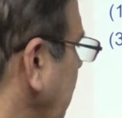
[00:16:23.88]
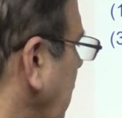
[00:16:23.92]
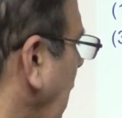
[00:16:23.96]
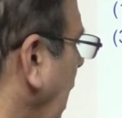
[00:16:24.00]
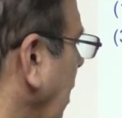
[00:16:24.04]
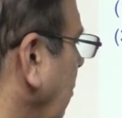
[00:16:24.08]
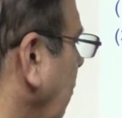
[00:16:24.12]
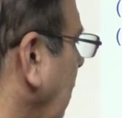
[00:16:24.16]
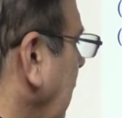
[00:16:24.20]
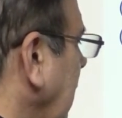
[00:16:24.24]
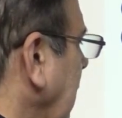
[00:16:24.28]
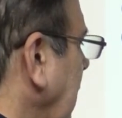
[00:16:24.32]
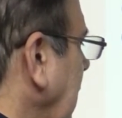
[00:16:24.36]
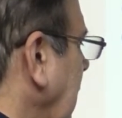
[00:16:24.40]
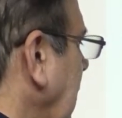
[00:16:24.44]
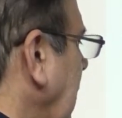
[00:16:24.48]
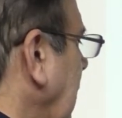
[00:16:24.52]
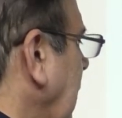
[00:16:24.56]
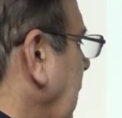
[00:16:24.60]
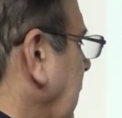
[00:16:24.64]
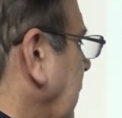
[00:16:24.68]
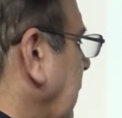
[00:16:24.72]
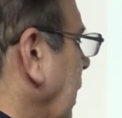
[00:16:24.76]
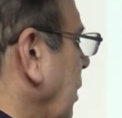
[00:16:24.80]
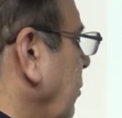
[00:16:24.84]
January,
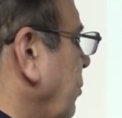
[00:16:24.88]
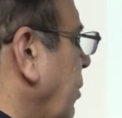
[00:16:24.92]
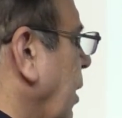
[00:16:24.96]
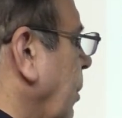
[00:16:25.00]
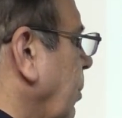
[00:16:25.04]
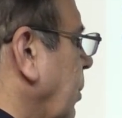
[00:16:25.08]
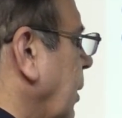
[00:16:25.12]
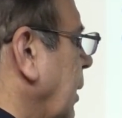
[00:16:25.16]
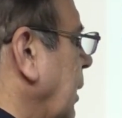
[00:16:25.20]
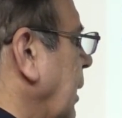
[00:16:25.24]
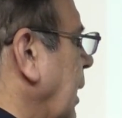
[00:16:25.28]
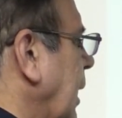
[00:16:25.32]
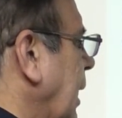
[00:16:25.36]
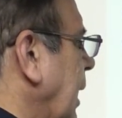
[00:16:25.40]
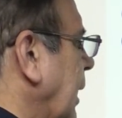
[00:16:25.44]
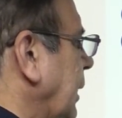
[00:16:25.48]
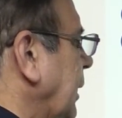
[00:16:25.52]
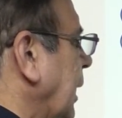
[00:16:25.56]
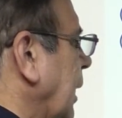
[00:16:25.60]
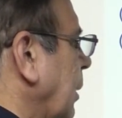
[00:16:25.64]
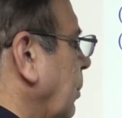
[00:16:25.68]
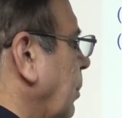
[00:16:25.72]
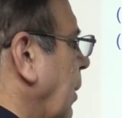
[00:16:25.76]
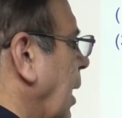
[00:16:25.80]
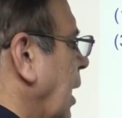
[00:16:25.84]
8 in February,
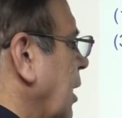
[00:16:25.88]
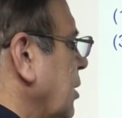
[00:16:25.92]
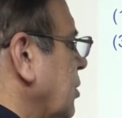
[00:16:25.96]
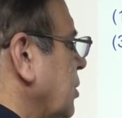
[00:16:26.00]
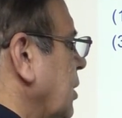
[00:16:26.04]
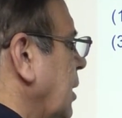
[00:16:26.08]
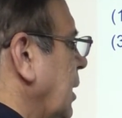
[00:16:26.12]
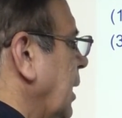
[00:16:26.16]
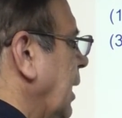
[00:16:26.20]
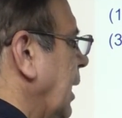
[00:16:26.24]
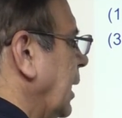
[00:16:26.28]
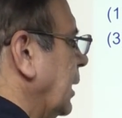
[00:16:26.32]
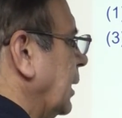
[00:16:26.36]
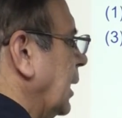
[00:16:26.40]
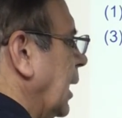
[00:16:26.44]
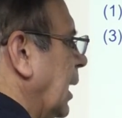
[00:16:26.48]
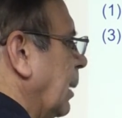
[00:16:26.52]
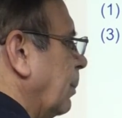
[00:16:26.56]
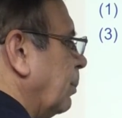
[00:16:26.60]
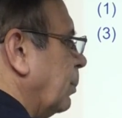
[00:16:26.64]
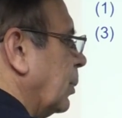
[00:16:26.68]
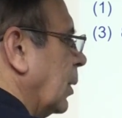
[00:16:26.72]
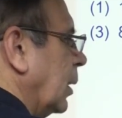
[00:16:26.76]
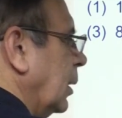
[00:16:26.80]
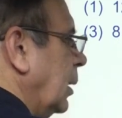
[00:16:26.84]
8 in March, 8
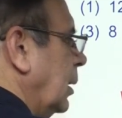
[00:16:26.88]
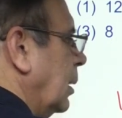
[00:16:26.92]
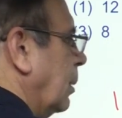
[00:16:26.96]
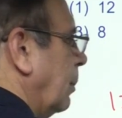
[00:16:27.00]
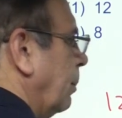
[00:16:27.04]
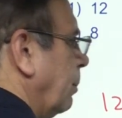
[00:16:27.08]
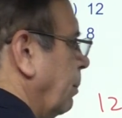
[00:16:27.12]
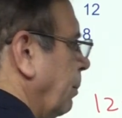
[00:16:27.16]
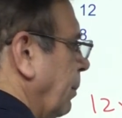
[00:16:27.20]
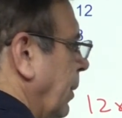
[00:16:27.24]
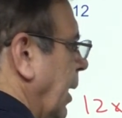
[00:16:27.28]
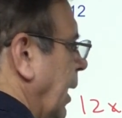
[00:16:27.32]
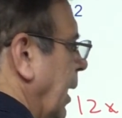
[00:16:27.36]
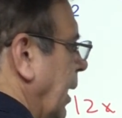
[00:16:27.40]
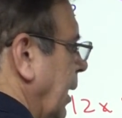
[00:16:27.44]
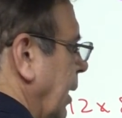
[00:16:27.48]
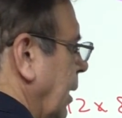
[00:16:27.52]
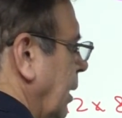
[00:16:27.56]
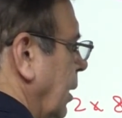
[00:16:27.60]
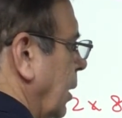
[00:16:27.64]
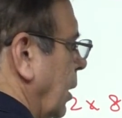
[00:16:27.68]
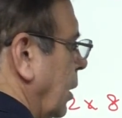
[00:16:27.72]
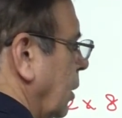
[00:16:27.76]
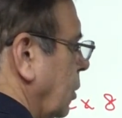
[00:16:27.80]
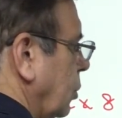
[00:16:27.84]
April, May,
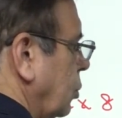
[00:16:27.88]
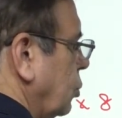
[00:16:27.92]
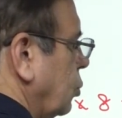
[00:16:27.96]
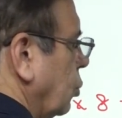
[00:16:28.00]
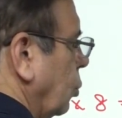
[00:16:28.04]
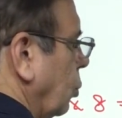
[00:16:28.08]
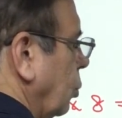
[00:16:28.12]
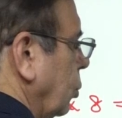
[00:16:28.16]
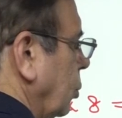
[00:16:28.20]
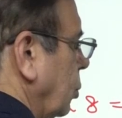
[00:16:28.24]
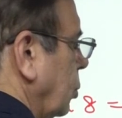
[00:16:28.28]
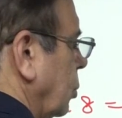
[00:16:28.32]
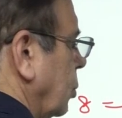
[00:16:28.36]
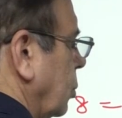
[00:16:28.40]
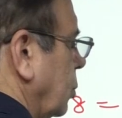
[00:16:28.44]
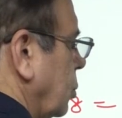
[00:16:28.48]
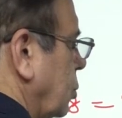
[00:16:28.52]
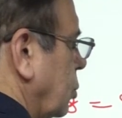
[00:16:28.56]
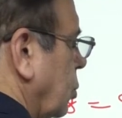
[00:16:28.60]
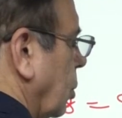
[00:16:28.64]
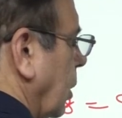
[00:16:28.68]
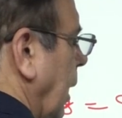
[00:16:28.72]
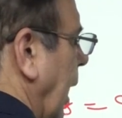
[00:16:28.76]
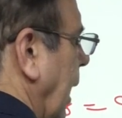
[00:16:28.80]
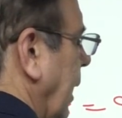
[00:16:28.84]
June,
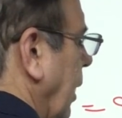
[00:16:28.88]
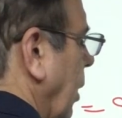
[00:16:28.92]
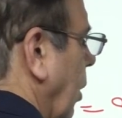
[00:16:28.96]
July,